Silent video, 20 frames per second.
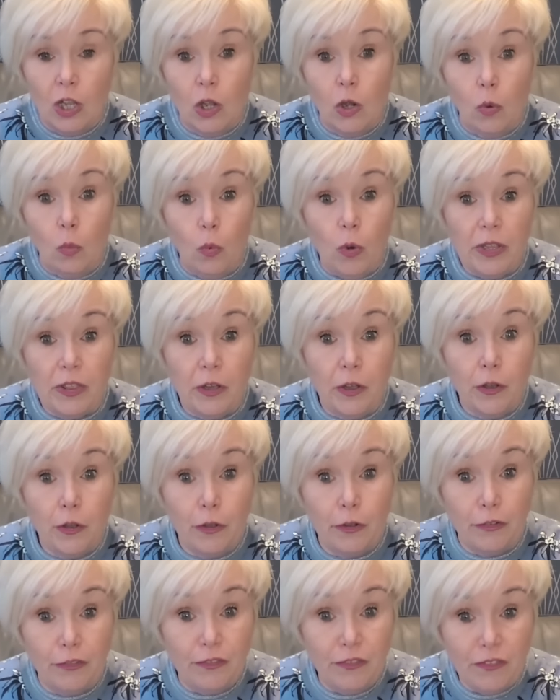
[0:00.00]
with her
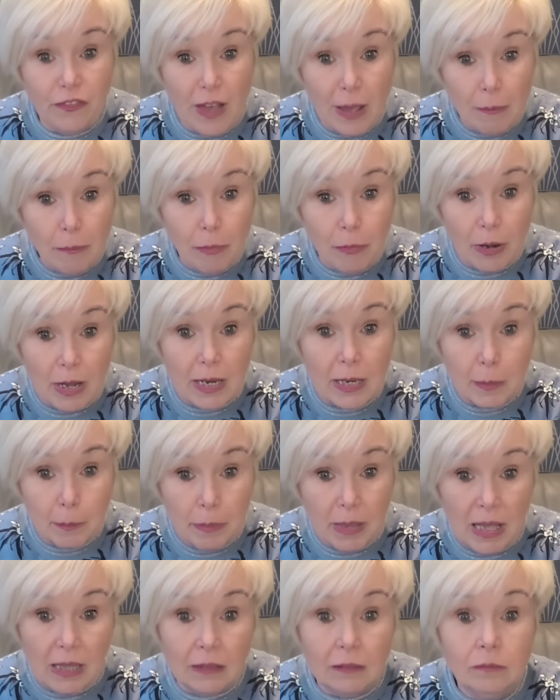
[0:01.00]
fabric
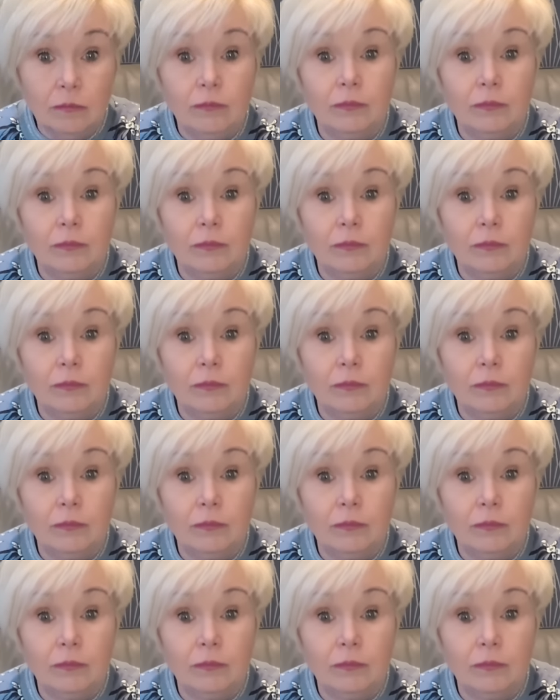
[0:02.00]
ban